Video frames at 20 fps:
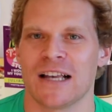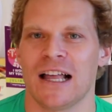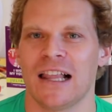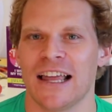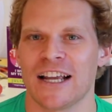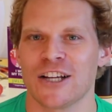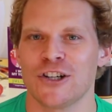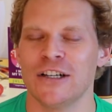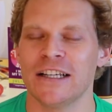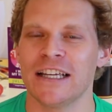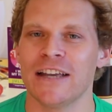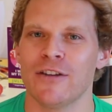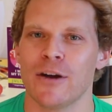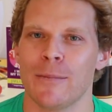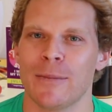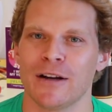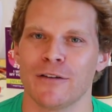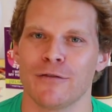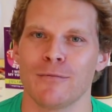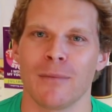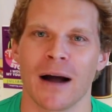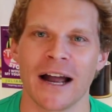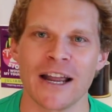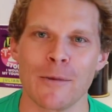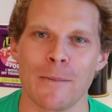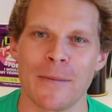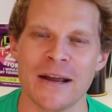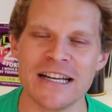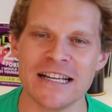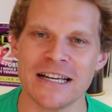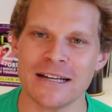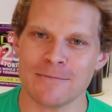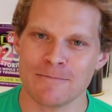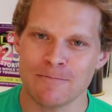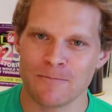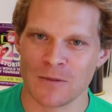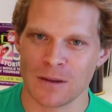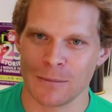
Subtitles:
I'll actually give you a bit of my opinion.